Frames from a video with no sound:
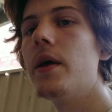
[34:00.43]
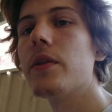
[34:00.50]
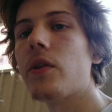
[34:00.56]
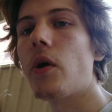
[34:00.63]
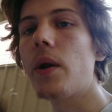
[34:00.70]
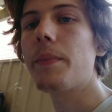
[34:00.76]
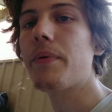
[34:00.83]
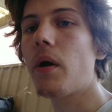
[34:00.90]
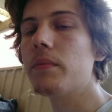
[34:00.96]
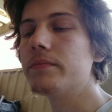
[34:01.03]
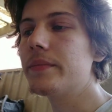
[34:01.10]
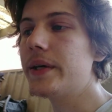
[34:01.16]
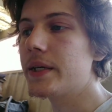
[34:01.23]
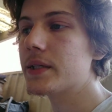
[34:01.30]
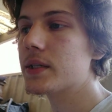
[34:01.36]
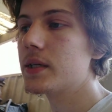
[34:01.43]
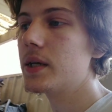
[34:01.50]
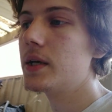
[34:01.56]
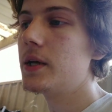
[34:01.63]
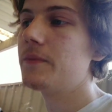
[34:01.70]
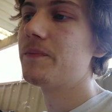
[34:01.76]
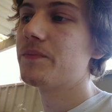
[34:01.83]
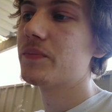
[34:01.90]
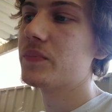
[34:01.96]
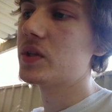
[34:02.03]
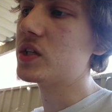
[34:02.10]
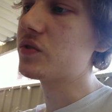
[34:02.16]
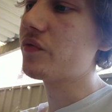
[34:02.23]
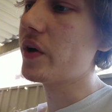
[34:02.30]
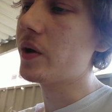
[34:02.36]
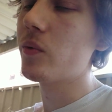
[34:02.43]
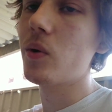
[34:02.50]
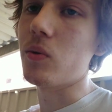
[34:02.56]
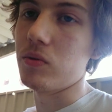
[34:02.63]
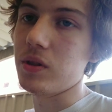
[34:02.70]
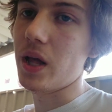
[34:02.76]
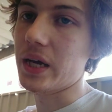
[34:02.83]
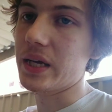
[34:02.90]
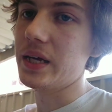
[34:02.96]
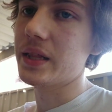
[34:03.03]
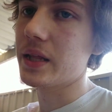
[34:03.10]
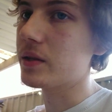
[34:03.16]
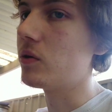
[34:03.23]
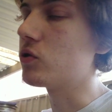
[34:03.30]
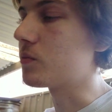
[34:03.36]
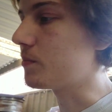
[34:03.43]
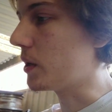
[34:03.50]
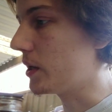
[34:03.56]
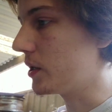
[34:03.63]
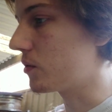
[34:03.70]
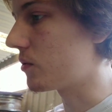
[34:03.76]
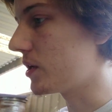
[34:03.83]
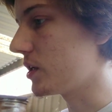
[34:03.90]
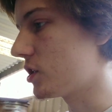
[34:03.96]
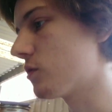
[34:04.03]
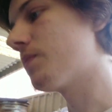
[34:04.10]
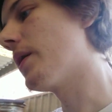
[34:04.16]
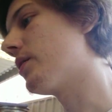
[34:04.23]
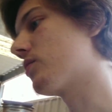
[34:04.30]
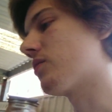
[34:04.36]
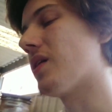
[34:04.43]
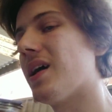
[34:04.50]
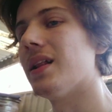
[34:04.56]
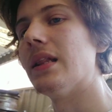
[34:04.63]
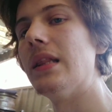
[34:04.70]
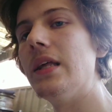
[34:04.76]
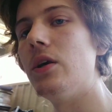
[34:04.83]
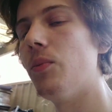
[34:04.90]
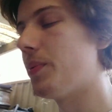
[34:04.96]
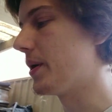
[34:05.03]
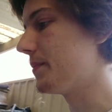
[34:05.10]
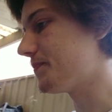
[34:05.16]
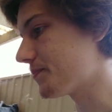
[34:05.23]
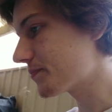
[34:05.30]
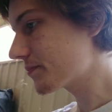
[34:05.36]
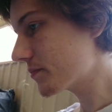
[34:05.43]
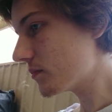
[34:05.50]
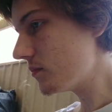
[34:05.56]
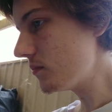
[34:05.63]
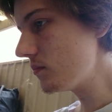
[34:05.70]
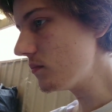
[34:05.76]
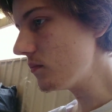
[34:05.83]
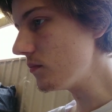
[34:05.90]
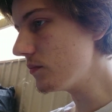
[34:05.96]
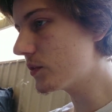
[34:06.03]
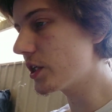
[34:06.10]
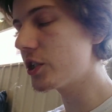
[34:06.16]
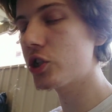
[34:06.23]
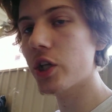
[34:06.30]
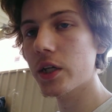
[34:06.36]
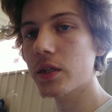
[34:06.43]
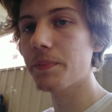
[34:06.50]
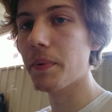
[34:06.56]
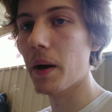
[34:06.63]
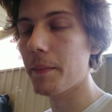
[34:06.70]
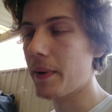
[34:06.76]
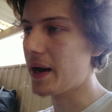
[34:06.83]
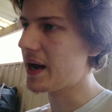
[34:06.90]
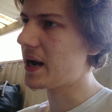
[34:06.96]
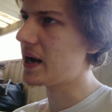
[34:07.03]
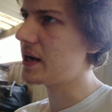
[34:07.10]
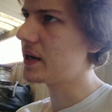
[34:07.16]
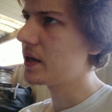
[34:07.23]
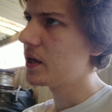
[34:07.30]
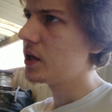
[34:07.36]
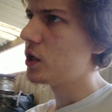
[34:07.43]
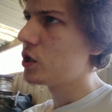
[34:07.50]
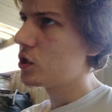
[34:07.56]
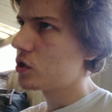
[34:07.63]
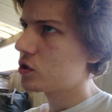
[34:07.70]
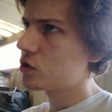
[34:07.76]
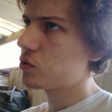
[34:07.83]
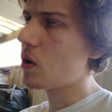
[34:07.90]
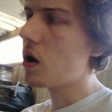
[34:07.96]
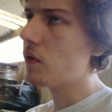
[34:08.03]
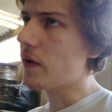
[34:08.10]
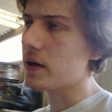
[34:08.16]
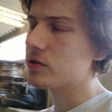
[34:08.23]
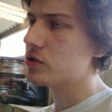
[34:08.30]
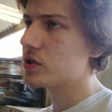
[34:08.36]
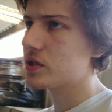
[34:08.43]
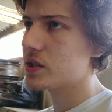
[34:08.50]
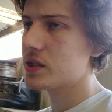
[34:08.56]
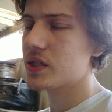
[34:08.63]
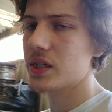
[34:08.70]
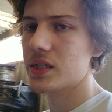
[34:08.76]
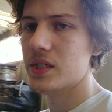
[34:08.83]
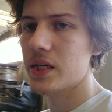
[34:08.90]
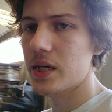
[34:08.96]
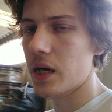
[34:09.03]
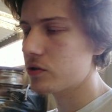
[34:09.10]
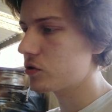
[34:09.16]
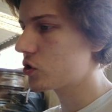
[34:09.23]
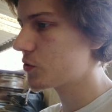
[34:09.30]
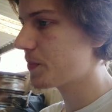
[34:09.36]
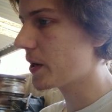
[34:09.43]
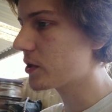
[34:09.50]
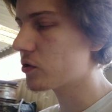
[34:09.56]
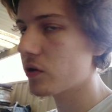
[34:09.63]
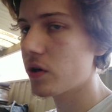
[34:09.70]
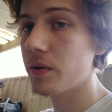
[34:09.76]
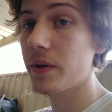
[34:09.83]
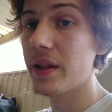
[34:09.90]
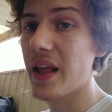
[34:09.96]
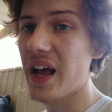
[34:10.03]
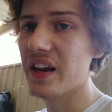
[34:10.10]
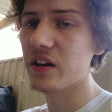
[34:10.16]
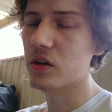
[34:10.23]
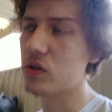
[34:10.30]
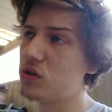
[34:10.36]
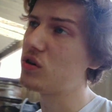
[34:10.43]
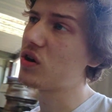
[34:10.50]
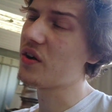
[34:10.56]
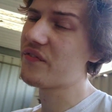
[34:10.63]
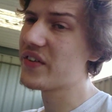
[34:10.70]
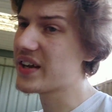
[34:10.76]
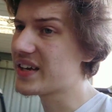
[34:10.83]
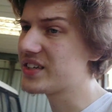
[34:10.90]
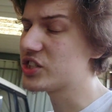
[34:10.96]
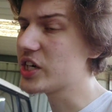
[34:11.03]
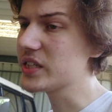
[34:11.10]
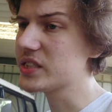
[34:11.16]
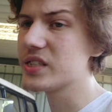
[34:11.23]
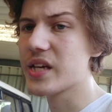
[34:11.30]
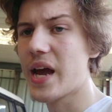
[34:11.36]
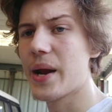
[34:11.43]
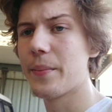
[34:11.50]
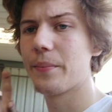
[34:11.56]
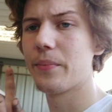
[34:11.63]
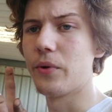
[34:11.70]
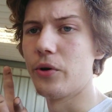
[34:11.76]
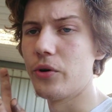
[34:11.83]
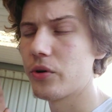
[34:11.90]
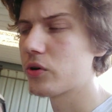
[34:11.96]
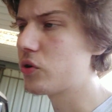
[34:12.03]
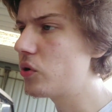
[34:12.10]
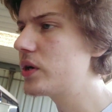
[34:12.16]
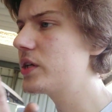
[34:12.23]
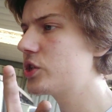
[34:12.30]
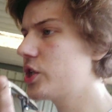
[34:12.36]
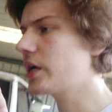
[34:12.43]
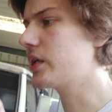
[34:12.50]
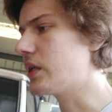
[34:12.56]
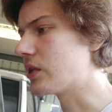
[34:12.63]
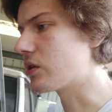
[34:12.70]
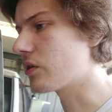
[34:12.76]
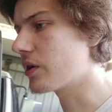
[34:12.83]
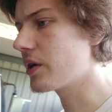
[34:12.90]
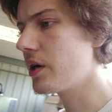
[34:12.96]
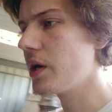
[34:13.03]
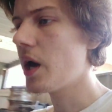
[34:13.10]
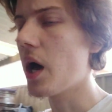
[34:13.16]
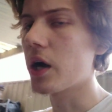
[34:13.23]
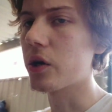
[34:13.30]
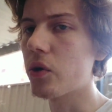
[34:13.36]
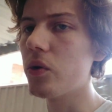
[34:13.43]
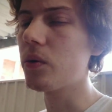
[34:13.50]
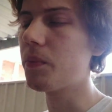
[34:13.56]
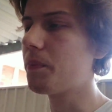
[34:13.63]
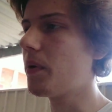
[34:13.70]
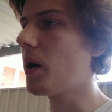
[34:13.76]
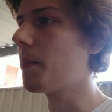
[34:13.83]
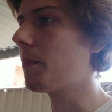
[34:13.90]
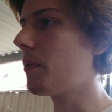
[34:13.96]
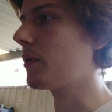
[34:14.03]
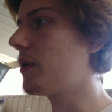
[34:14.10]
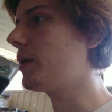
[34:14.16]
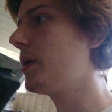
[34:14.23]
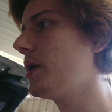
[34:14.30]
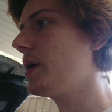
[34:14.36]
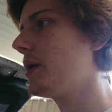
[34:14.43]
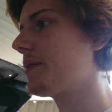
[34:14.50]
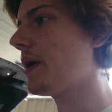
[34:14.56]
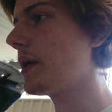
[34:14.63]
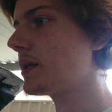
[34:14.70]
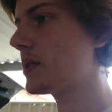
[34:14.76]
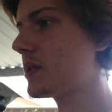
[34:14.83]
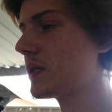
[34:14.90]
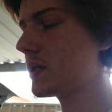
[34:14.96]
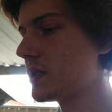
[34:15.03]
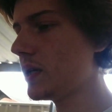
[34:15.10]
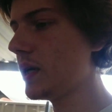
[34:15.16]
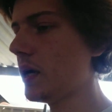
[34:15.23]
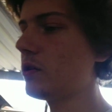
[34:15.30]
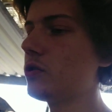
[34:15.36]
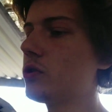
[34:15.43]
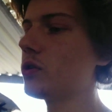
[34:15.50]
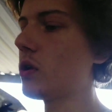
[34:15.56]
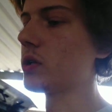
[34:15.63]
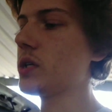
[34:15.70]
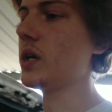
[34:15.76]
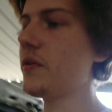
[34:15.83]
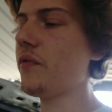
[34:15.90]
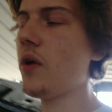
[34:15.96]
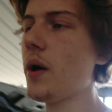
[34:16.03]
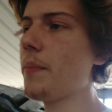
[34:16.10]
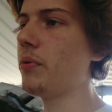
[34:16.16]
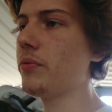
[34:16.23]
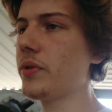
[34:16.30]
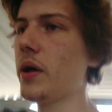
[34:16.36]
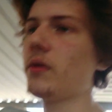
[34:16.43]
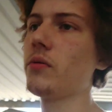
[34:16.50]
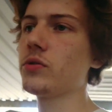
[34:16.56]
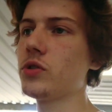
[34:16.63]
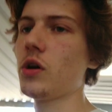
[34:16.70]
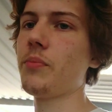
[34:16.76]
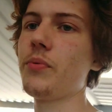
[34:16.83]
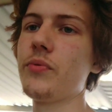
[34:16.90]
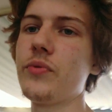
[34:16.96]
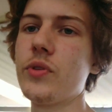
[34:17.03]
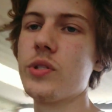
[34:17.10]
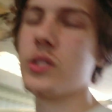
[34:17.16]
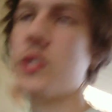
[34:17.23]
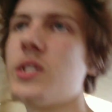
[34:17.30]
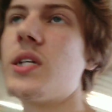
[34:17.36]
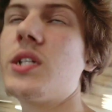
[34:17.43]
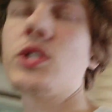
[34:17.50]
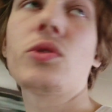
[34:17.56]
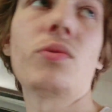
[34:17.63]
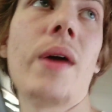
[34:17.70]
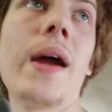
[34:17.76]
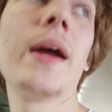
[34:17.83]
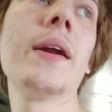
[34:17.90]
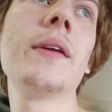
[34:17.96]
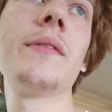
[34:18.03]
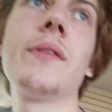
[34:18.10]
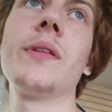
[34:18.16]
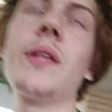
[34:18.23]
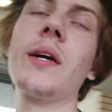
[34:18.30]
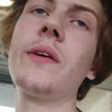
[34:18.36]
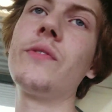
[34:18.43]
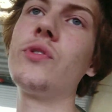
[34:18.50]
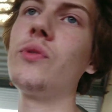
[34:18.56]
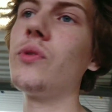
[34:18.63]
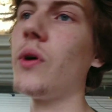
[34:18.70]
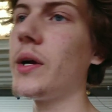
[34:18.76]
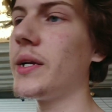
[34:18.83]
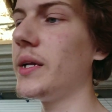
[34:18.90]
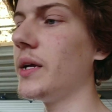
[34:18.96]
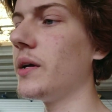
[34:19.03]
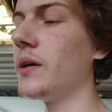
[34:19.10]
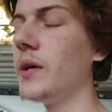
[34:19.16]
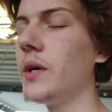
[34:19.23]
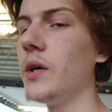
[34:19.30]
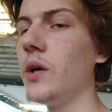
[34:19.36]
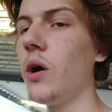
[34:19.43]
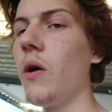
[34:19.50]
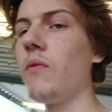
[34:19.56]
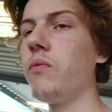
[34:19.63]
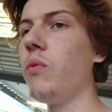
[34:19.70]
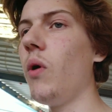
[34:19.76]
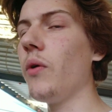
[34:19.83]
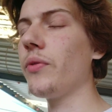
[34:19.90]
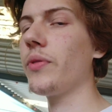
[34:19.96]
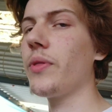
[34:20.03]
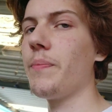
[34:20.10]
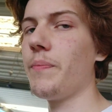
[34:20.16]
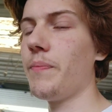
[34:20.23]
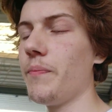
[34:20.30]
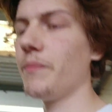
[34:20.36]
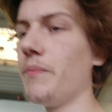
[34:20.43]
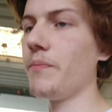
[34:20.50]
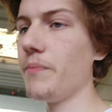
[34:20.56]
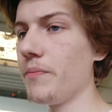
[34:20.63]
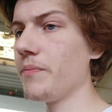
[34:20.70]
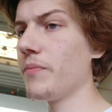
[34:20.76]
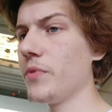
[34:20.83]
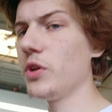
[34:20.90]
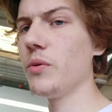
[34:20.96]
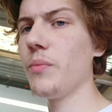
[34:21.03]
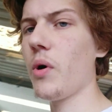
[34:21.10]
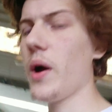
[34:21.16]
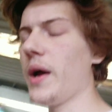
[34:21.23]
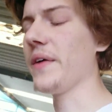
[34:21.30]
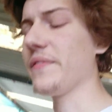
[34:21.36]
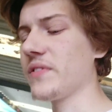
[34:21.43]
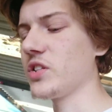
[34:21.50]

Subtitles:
The only problem is, this thing, we're lucky that there was money already spent on it, a little bit. The injector pump had $1,200 to $1,600 spent on it, and that included, I think, injectors. It had good injectors on it, a good pump on it. That's $1,600. If I put that on top of the $6,000, that gives you an idea of what you might have to